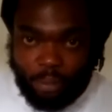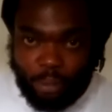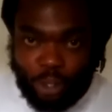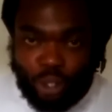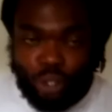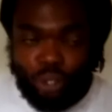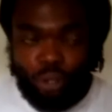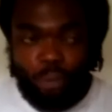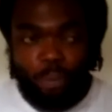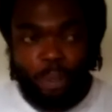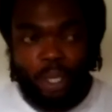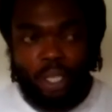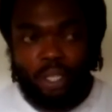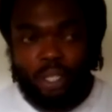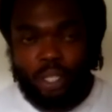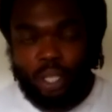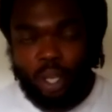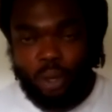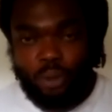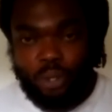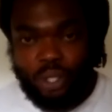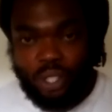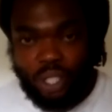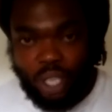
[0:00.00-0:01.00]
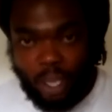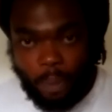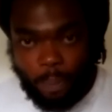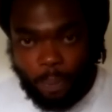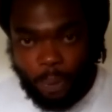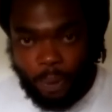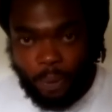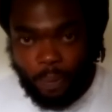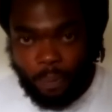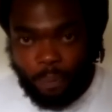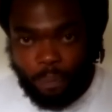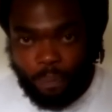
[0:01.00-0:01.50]
But you've been so
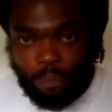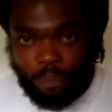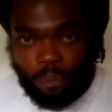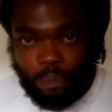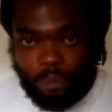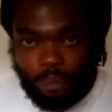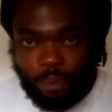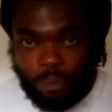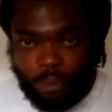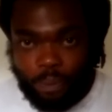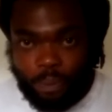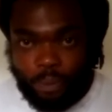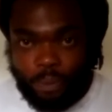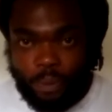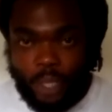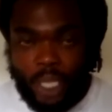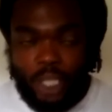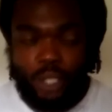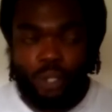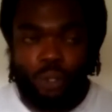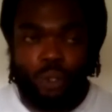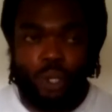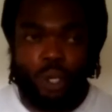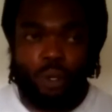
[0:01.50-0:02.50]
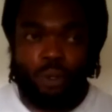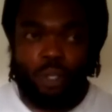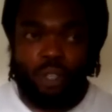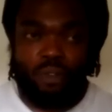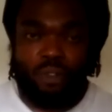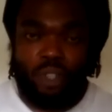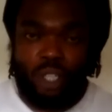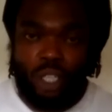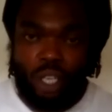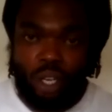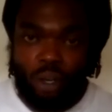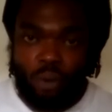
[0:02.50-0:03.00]
simple that you don't
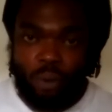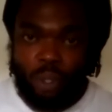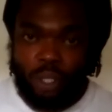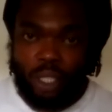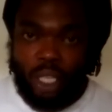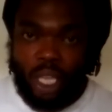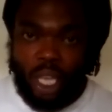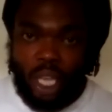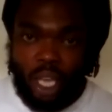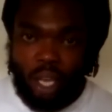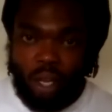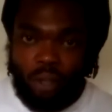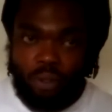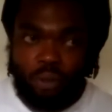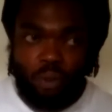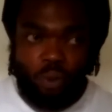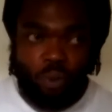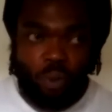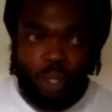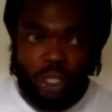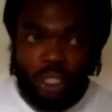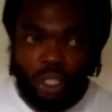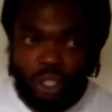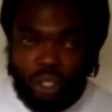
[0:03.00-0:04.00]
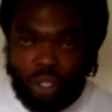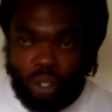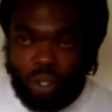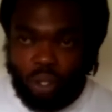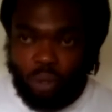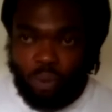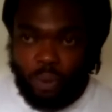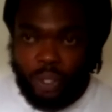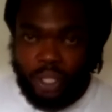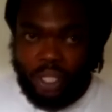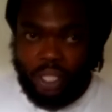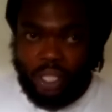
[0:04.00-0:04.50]
even know what the hell, what to do
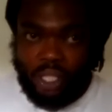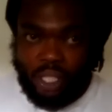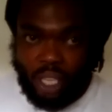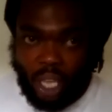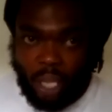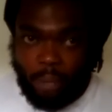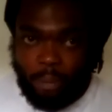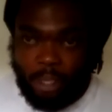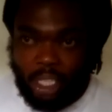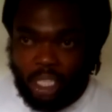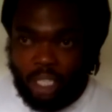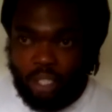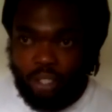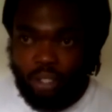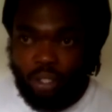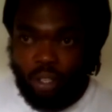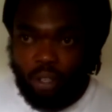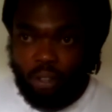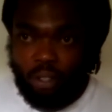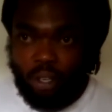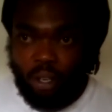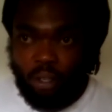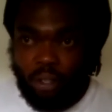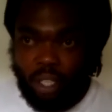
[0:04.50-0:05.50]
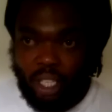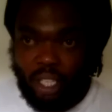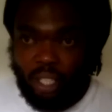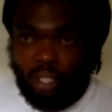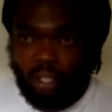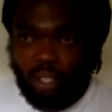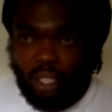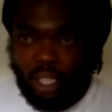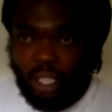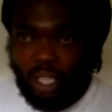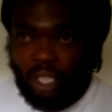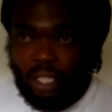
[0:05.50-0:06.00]
or what to say because you don't know
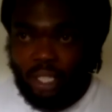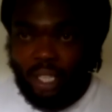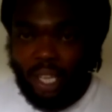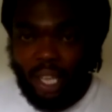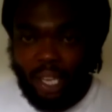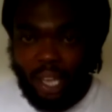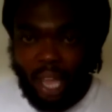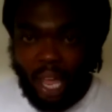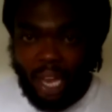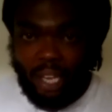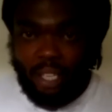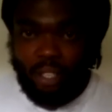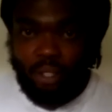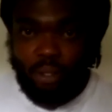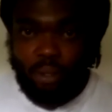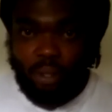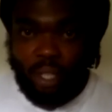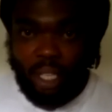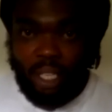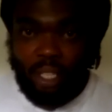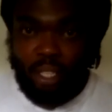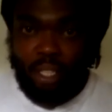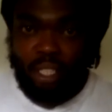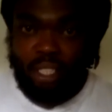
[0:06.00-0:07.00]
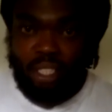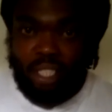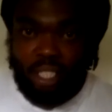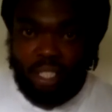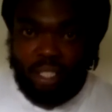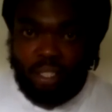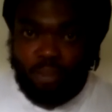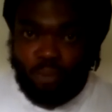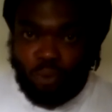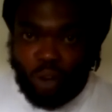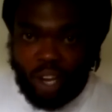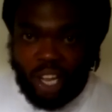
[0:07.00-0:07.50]
legalese. And a lot of you think you
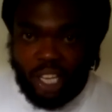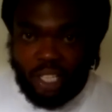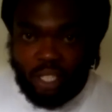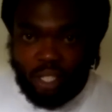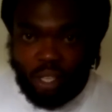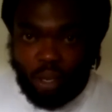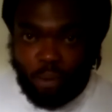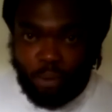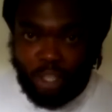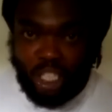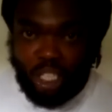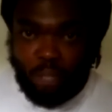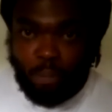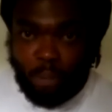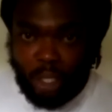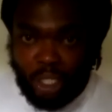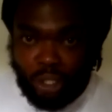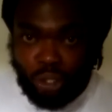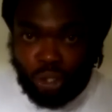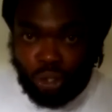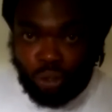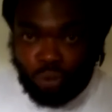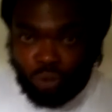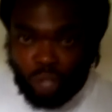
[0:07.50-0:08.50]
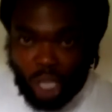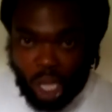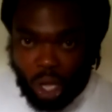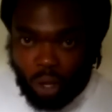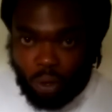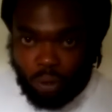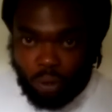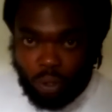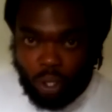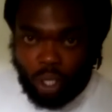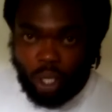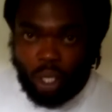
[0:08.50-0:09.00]
just read so many books, you
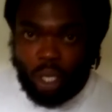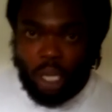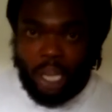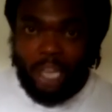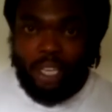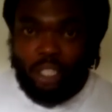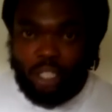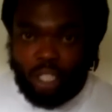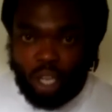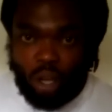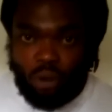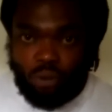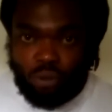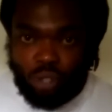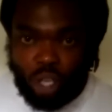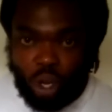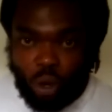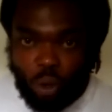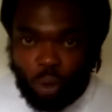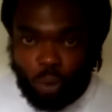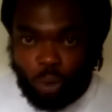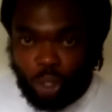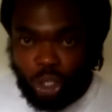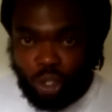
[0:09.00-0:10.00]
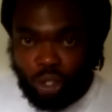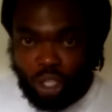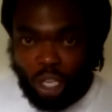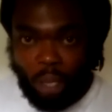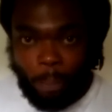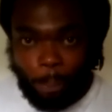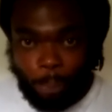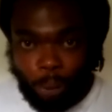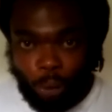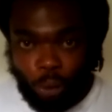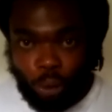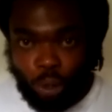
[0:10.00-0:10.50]
know, and don't know. And when you
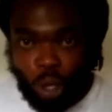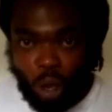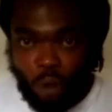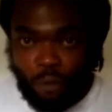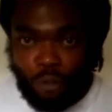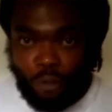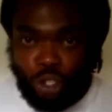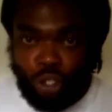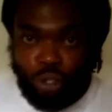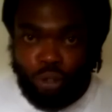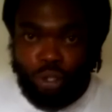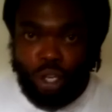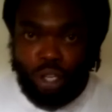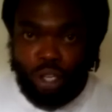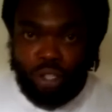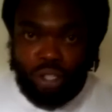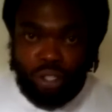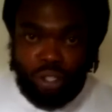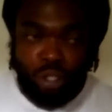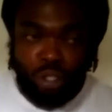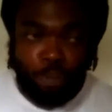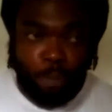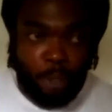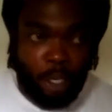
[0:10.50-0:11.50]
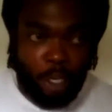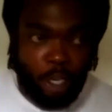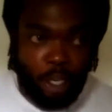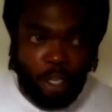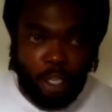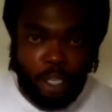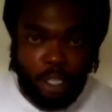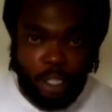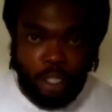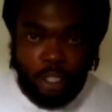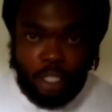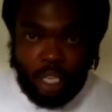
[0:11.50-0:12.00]
get pulled over, you your, your
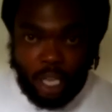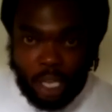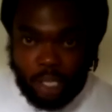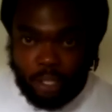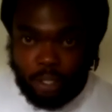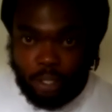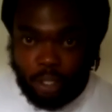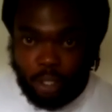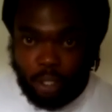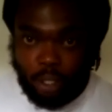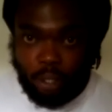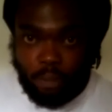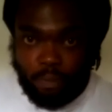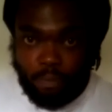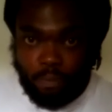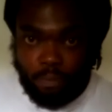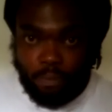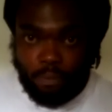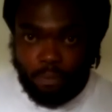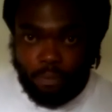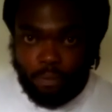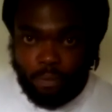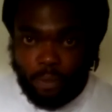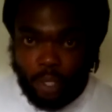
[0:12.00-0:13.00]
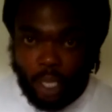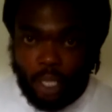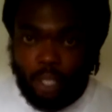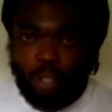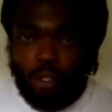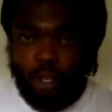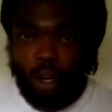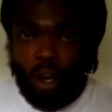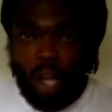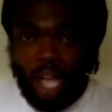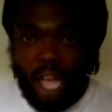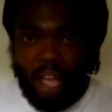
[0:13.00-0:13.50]
spirit get tested, and
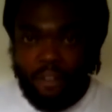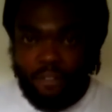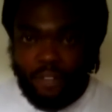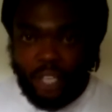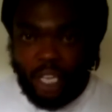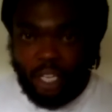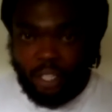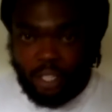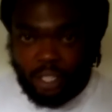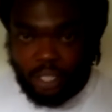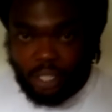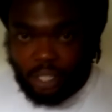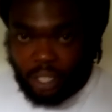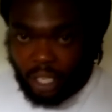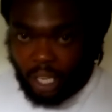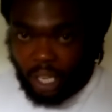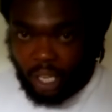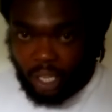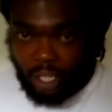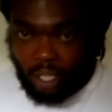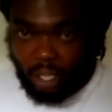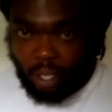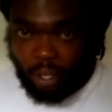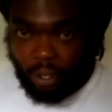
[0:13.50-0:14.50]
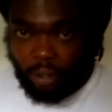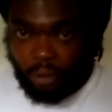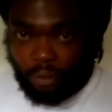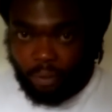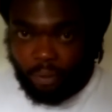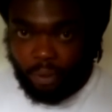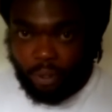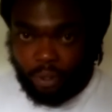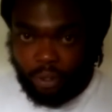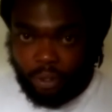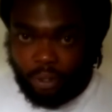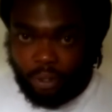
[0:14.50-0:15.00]
you don't have nothing to stand on.